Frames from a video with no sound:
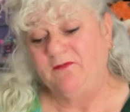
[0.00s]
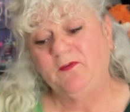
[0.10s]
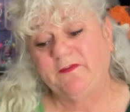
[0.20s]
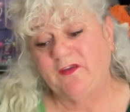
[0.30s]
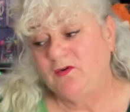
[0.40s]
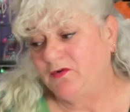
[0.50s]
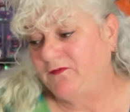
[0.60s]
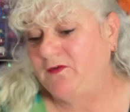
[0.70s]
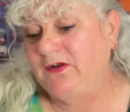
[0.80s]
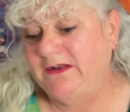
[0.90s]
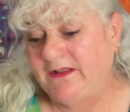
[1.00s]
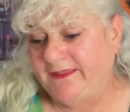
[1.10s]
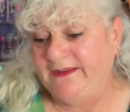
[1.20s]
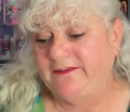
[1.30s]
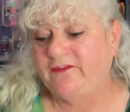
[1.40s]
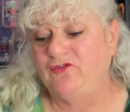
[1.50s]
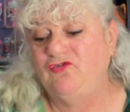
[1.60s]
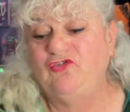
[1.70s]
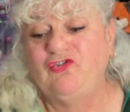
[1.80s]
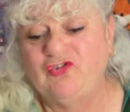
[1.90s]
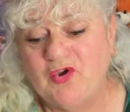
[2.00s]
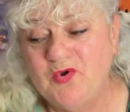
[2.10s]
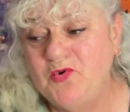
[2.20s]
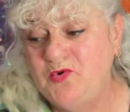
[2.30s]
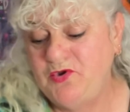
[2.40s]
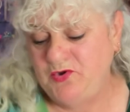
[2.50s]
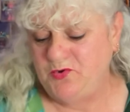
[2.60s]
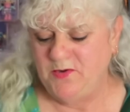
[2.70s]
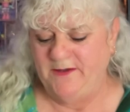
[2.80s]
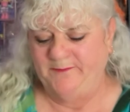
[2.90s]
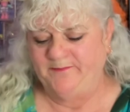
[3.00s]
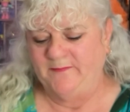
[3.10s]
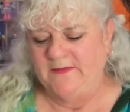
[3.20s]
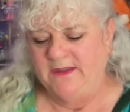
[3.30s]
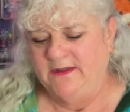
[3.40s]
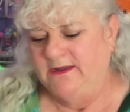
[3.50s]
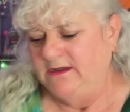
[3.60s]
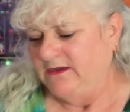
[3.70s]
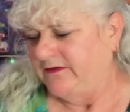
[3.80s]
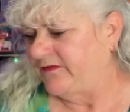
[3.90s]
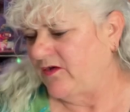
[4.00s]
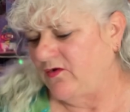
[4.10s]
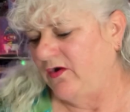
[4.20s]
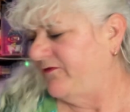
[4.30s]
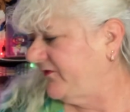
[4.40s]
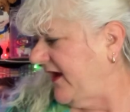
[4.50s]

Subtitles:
also got a few little things to show you. So I've